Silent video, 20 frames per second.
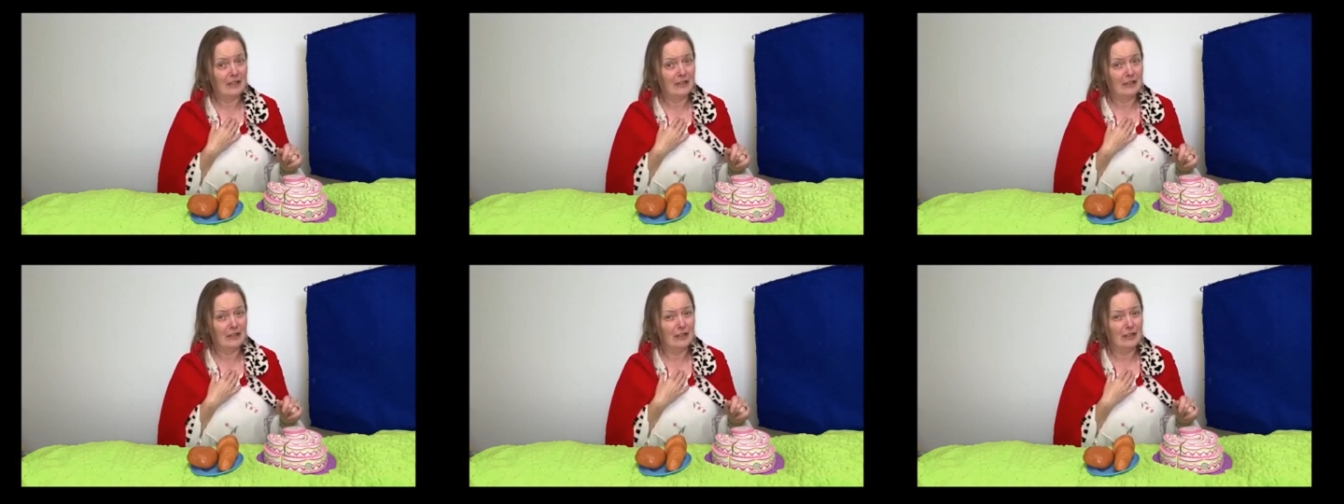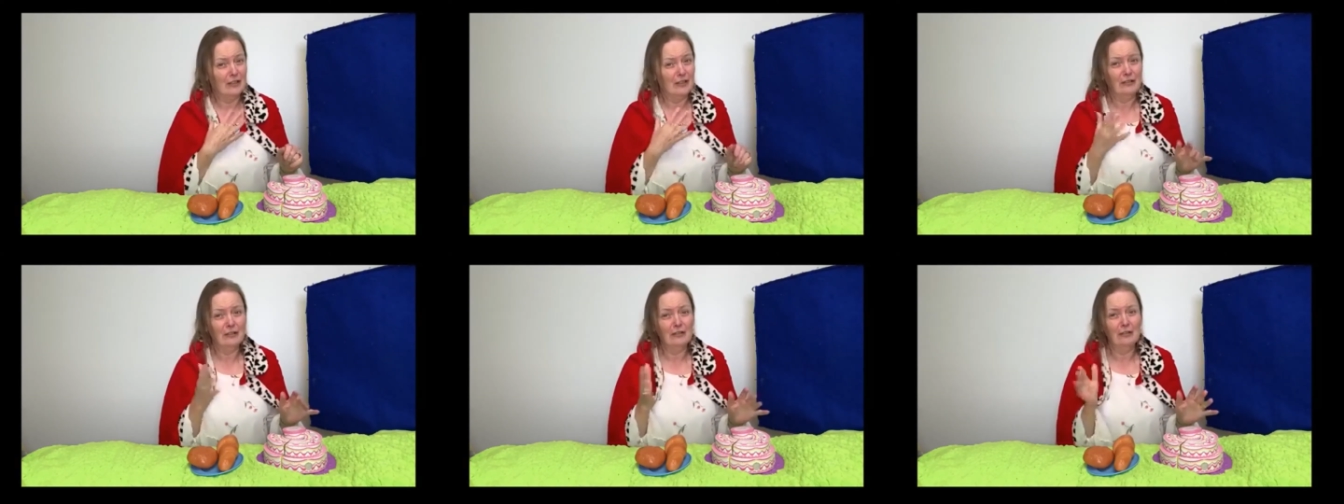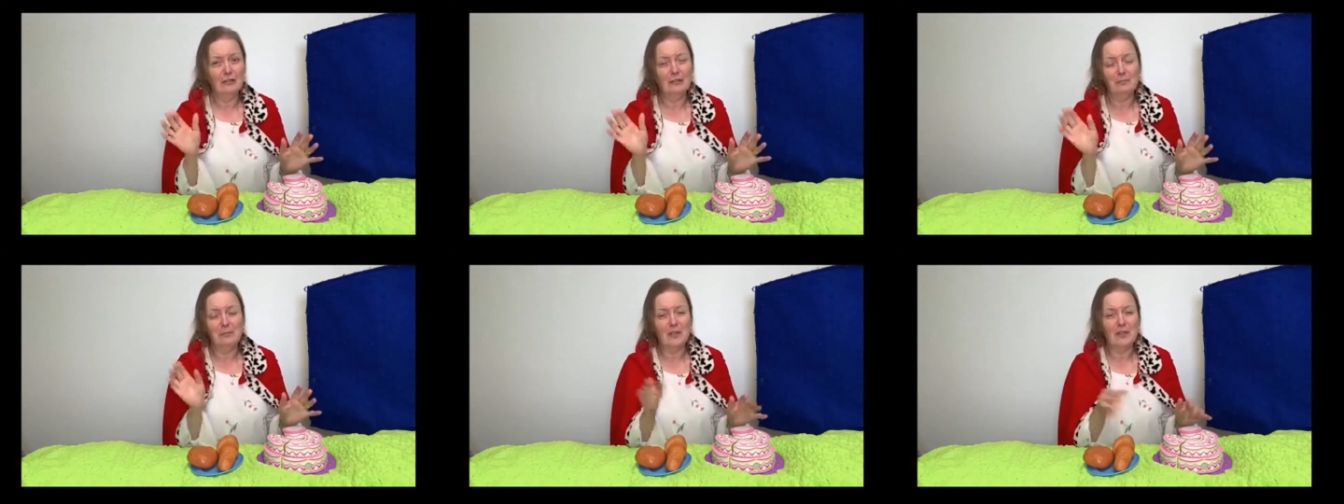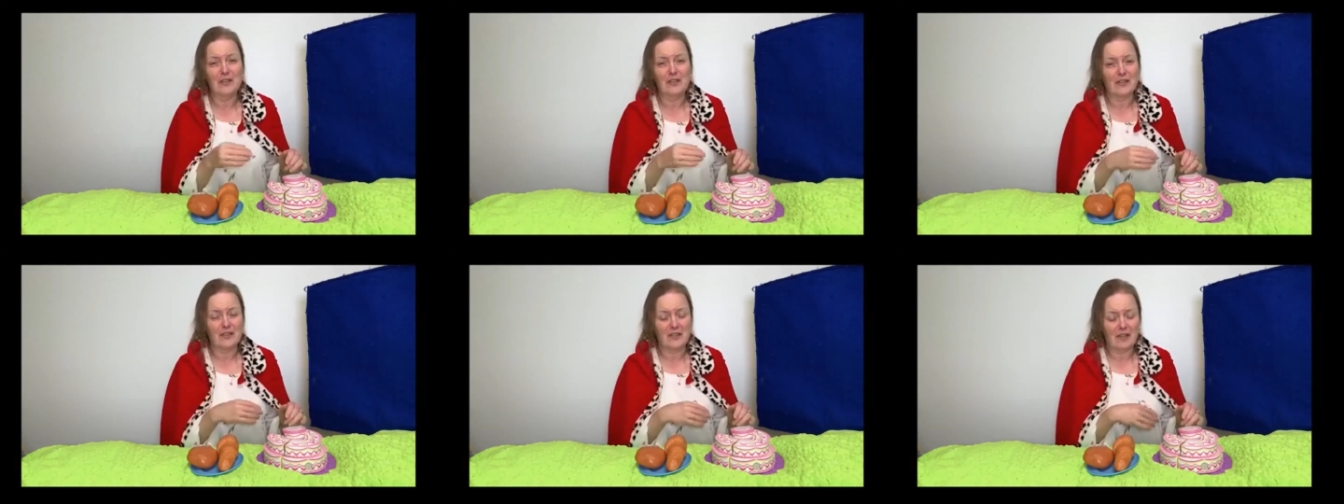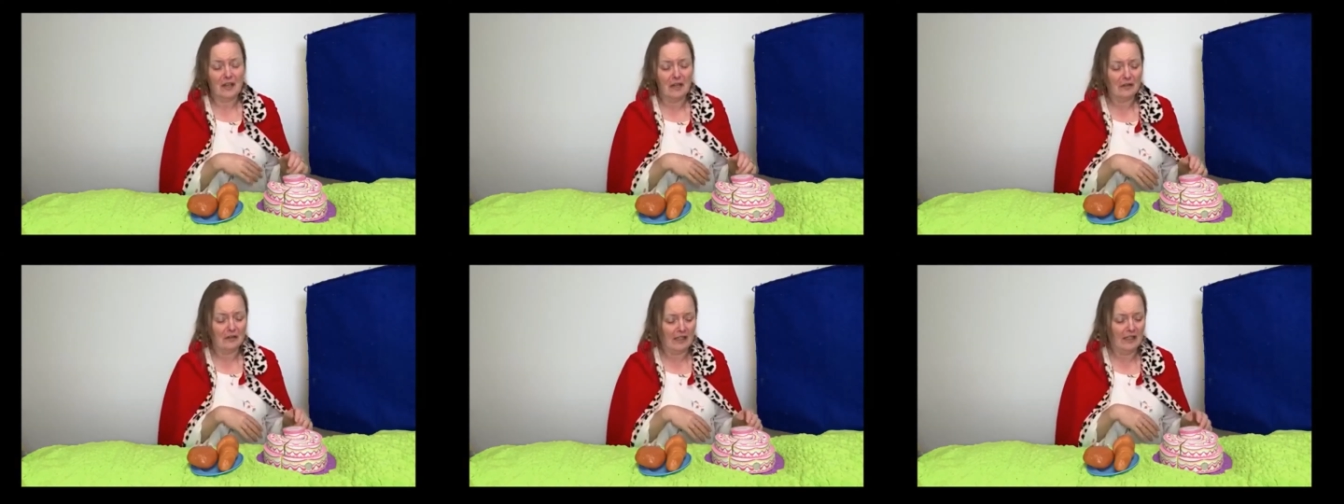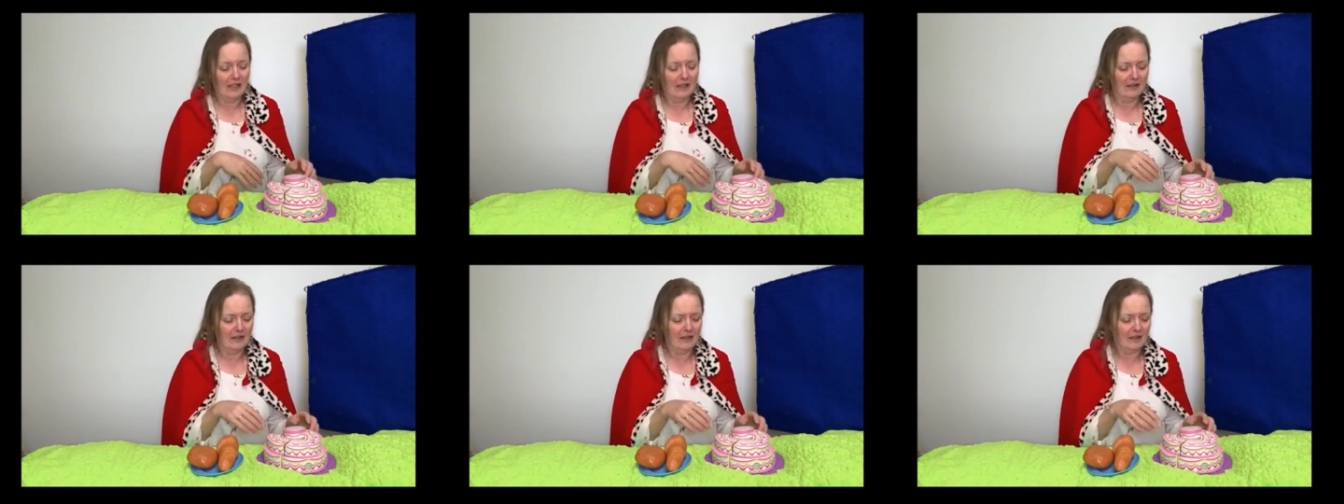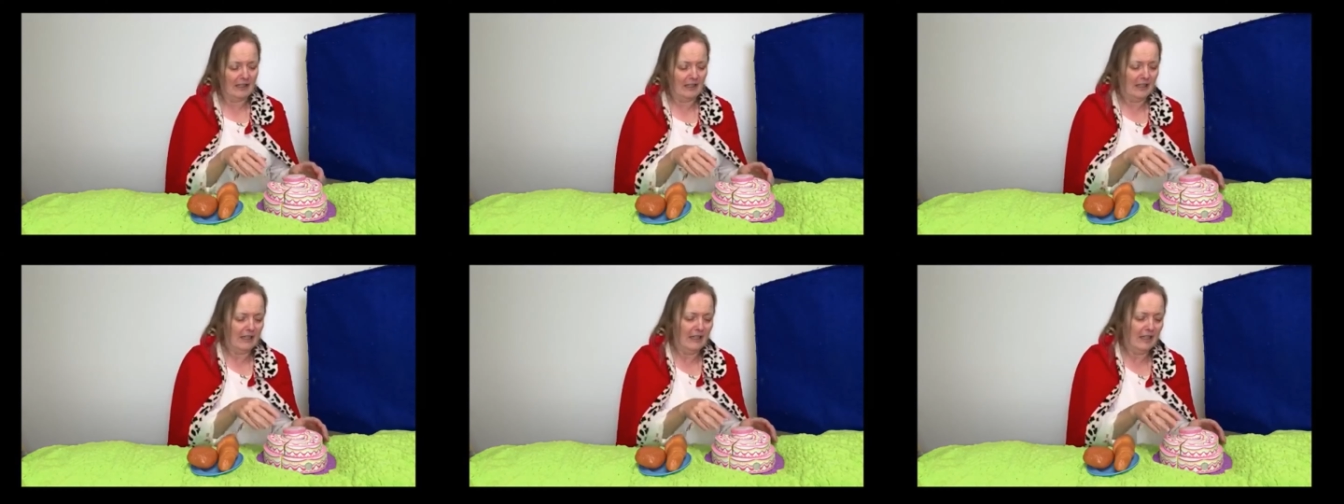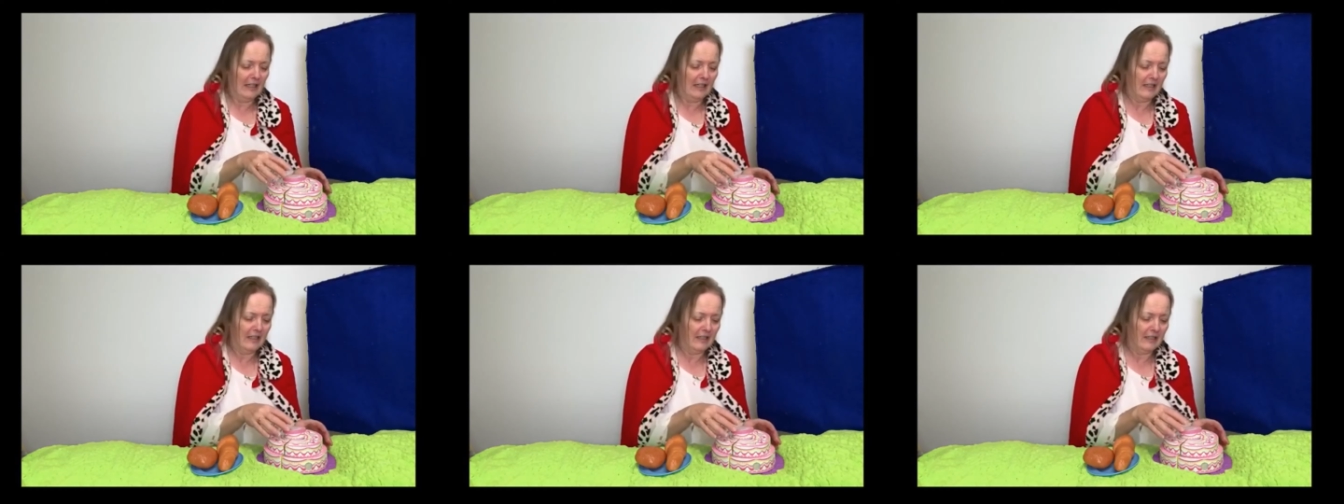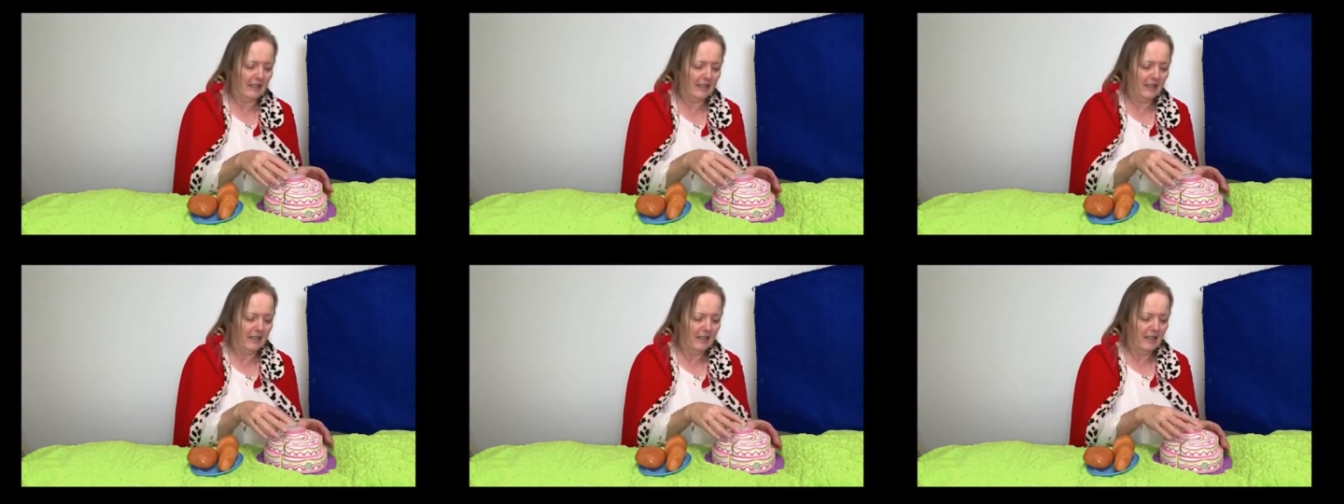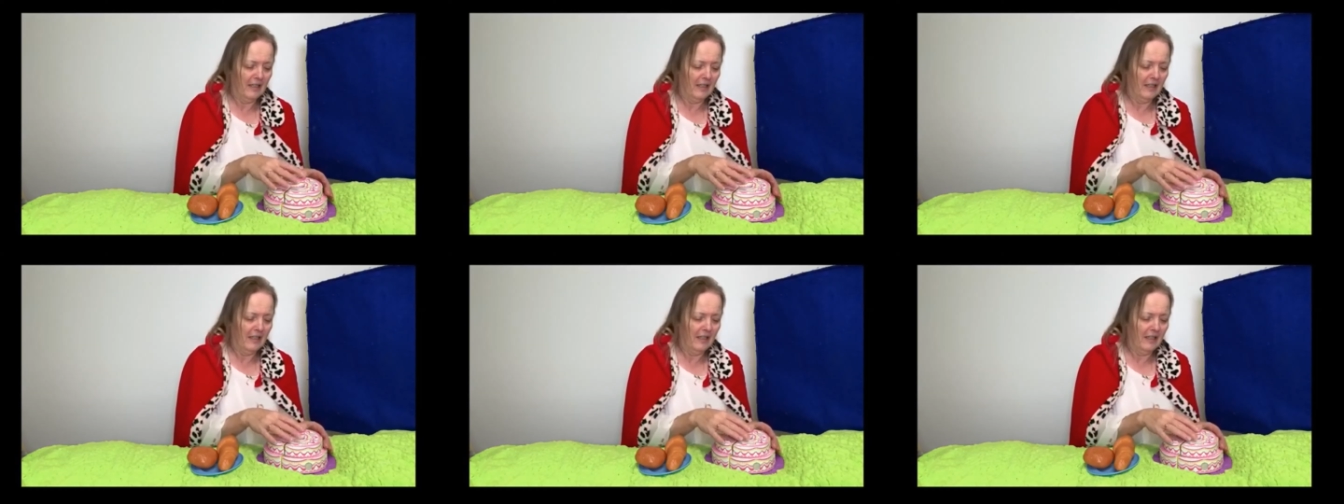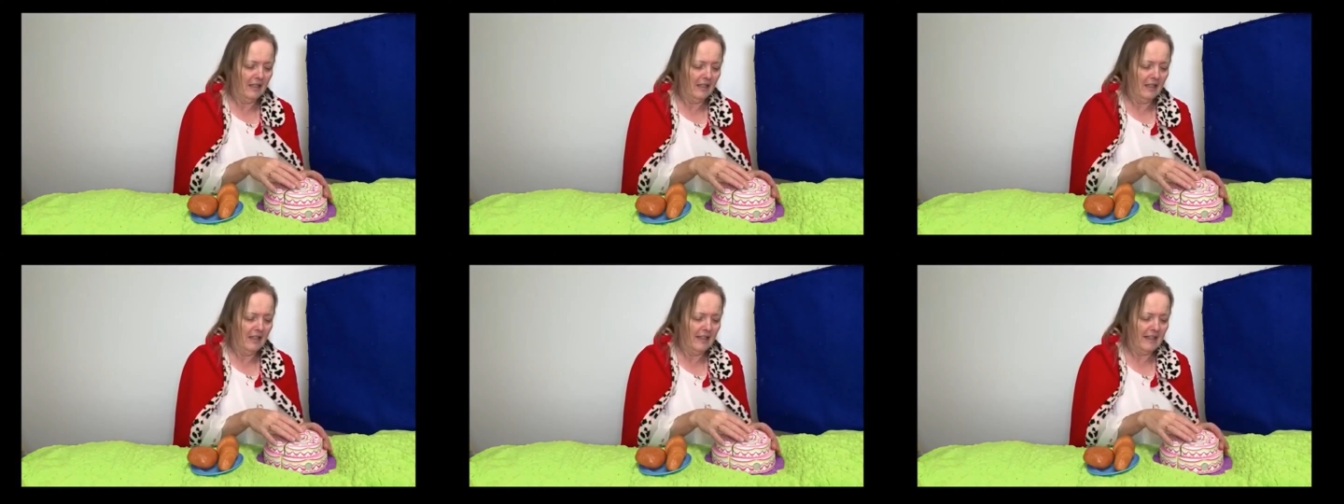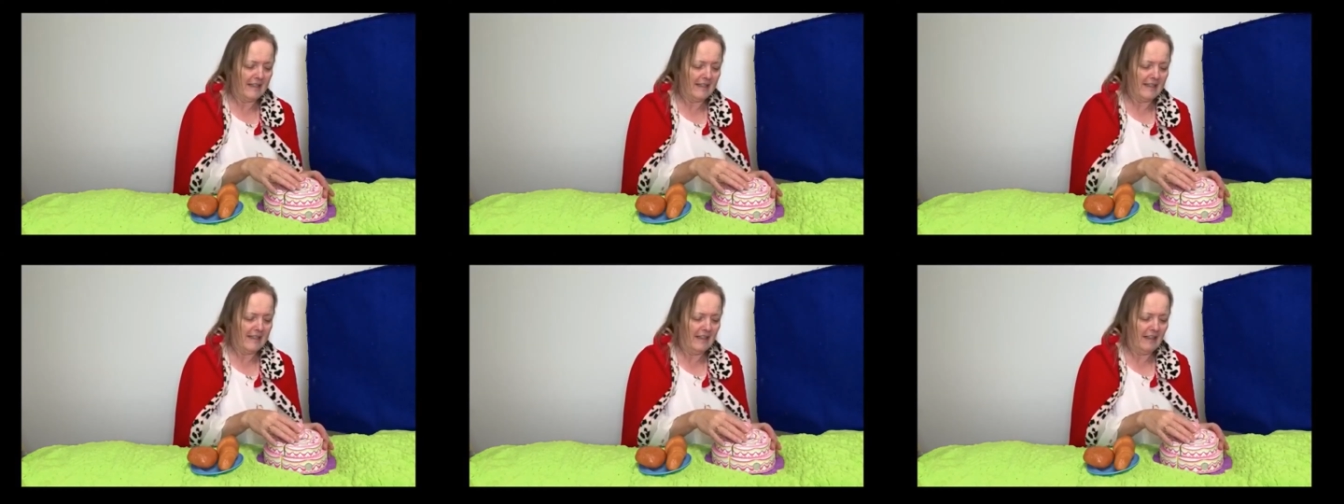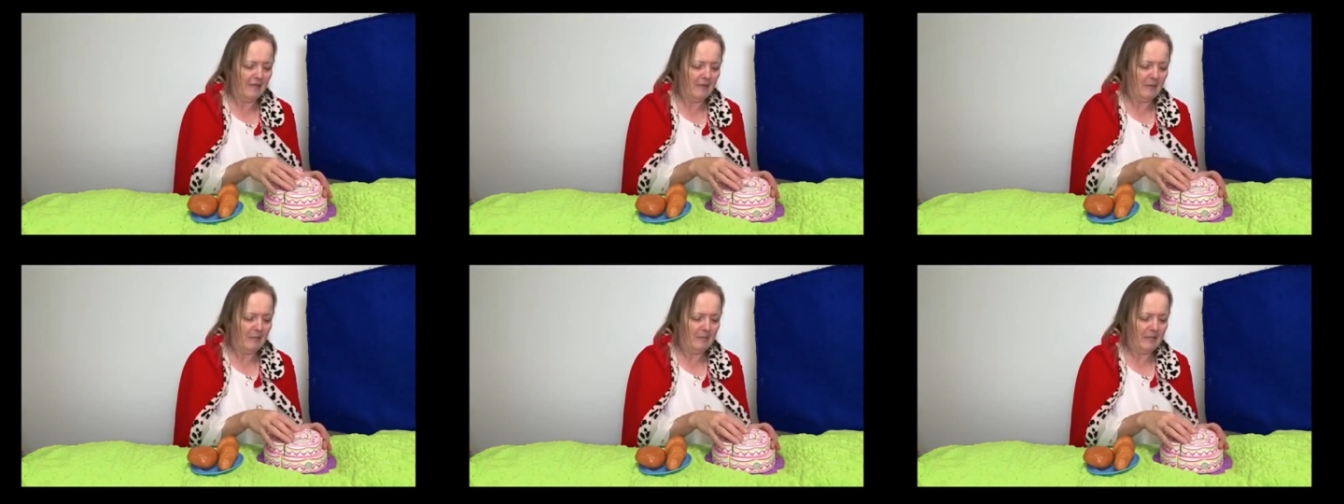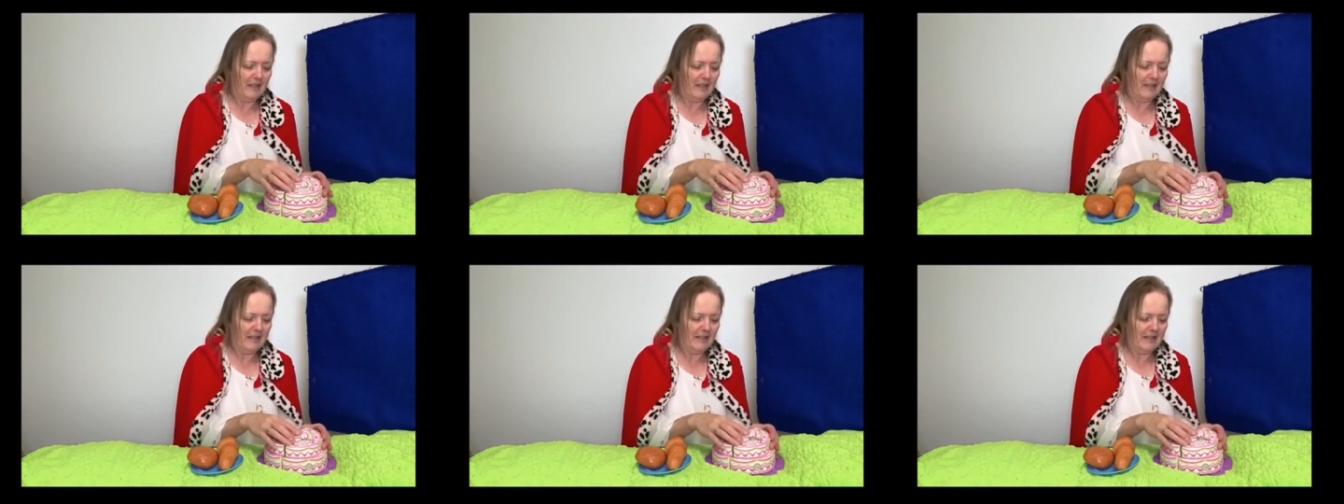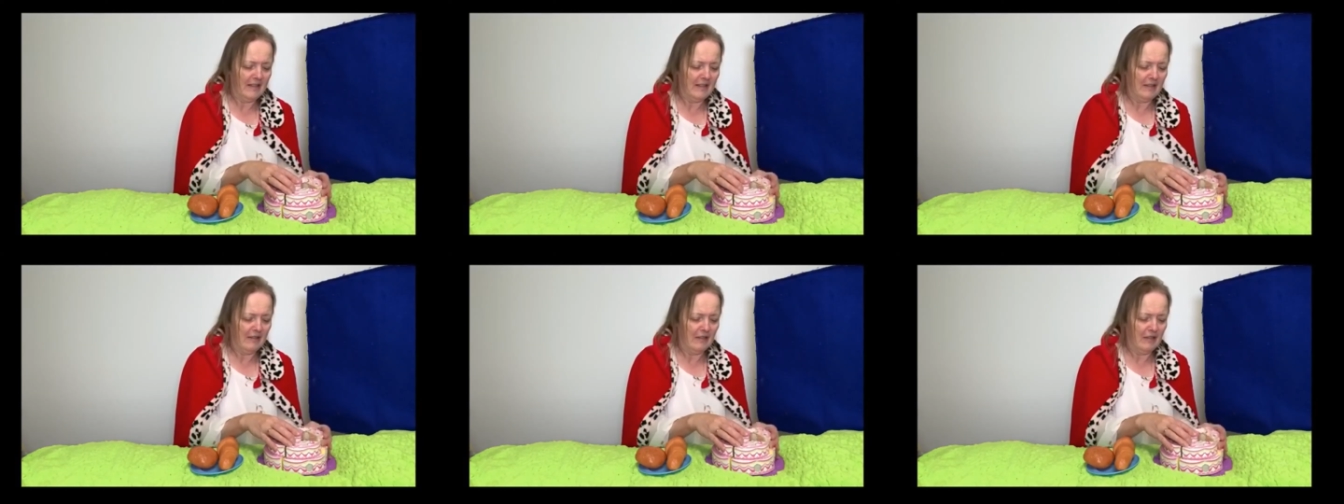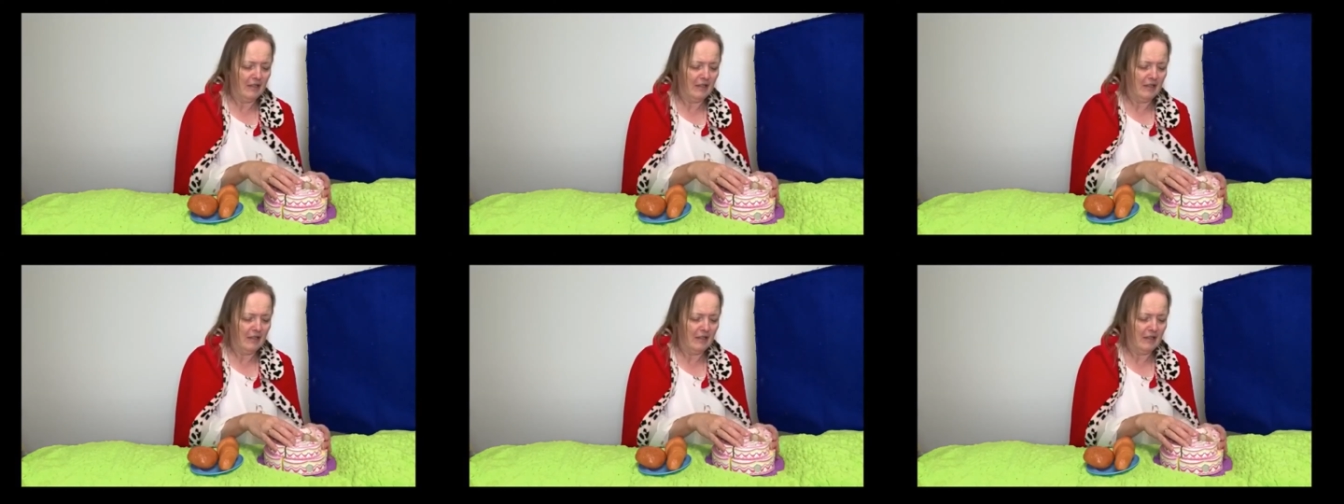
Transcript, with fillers: Who put salt in the cake? Let's have a piece here.